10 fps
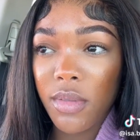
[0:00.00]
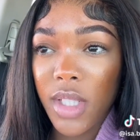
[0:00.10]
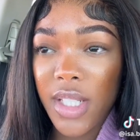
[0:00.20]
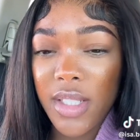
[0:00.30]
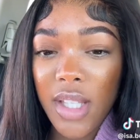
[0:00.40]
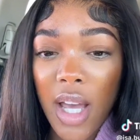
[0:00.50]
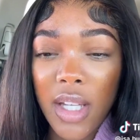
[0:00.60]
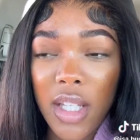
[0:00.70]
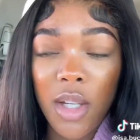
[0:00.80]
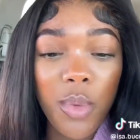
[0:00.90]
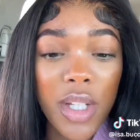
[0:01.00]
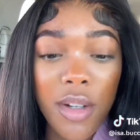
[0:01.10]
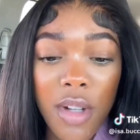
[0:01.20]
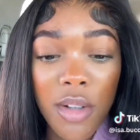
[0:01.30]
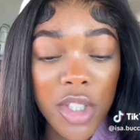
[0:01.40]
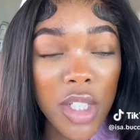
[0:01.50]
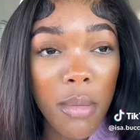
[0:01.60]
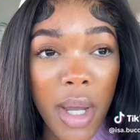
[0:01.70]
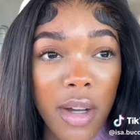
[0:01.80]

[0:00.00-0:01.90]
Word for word: his sidekick we don't know shit about.